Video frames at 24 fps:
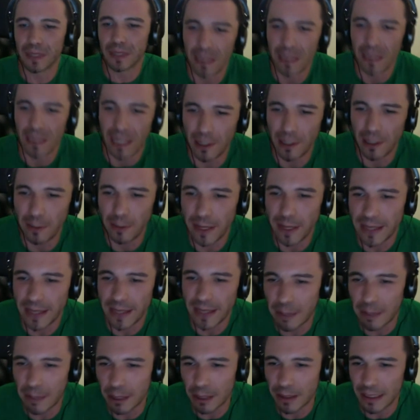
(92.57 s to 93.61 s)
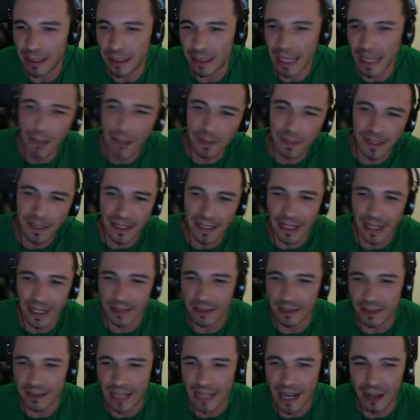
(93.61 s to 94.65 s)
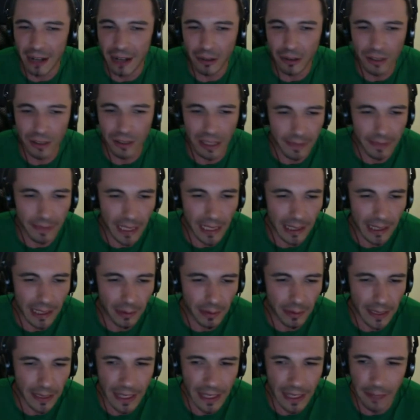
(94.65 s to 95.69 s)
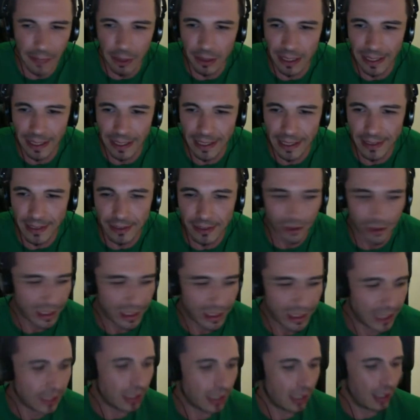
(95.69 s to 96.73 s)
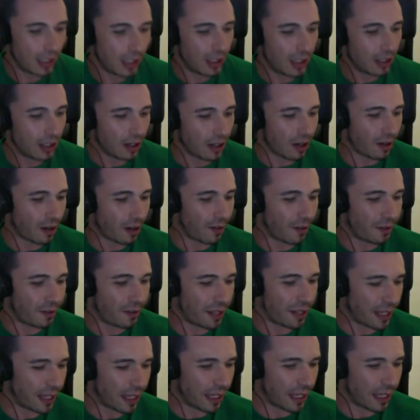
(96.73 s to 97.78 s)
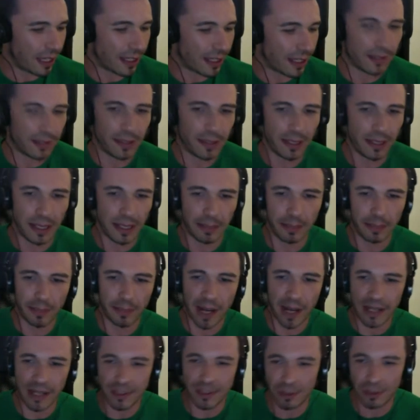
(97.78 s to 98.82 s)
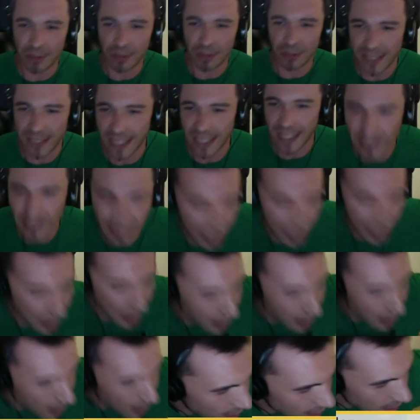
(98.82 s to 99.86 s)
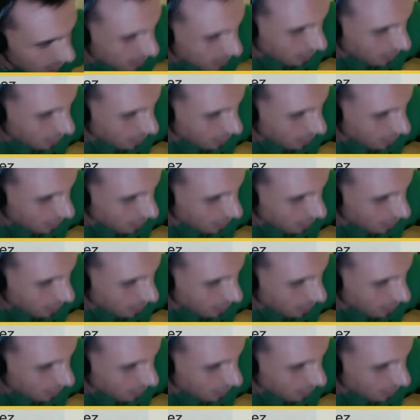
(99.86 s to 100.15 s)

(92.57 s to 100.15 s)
little bit about the ups and the downs and a little bit about the history of the Prague Zouk scene. So,